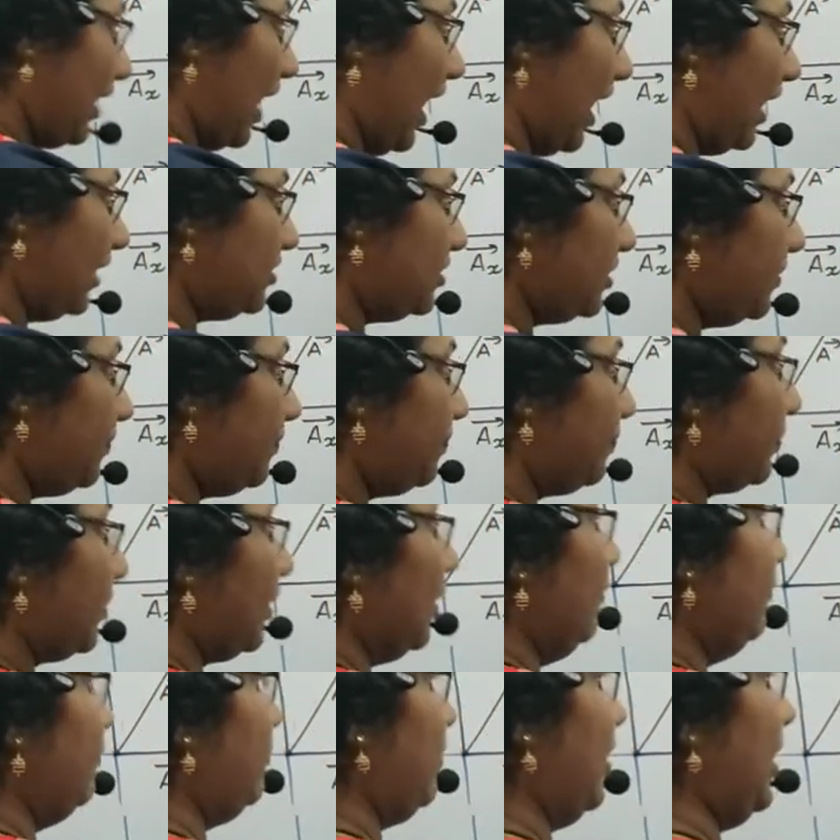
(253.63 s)
that,
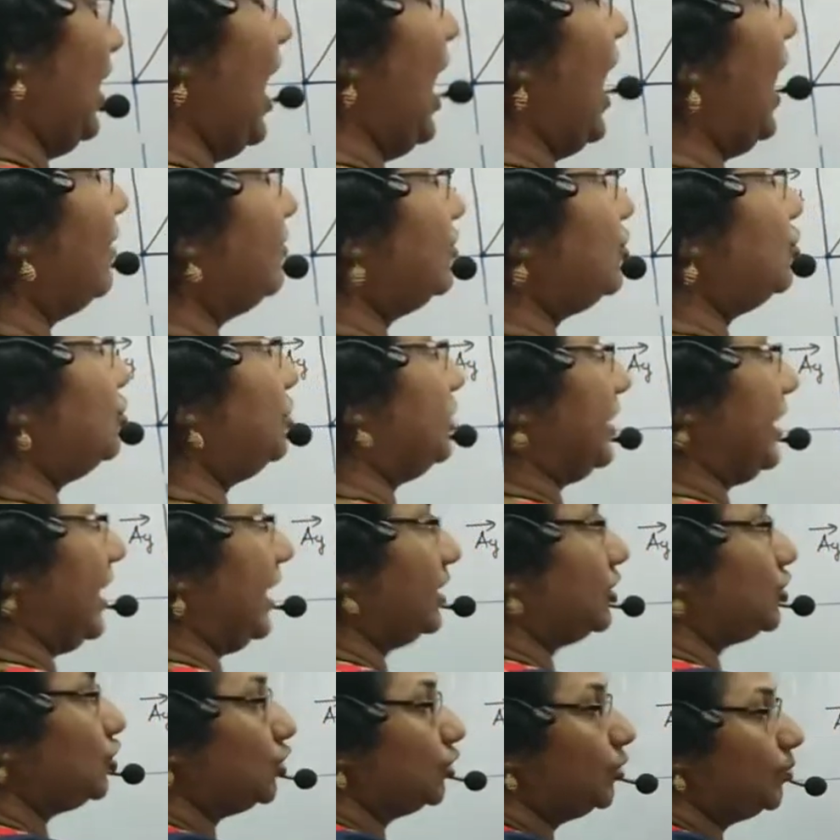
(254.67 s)
we have to
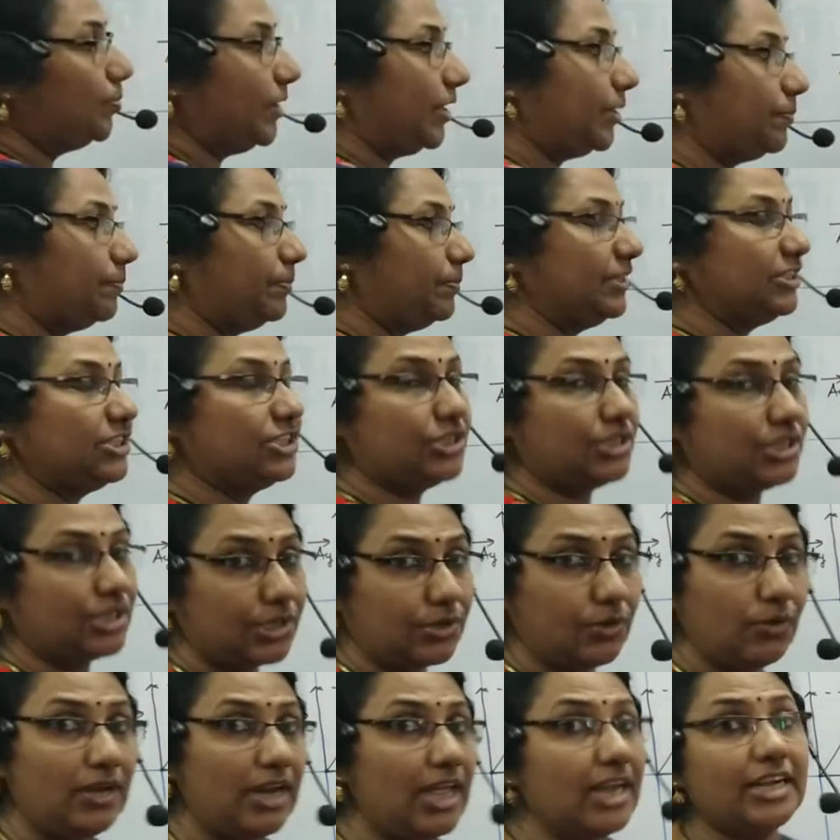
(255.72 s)
take two
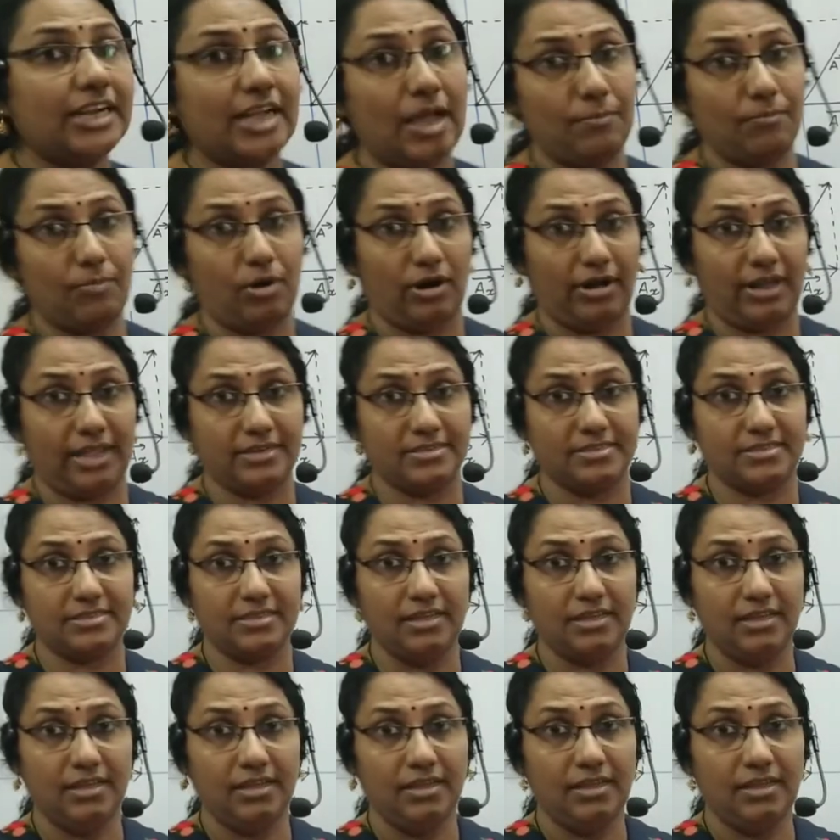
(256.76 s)
perpendicular components.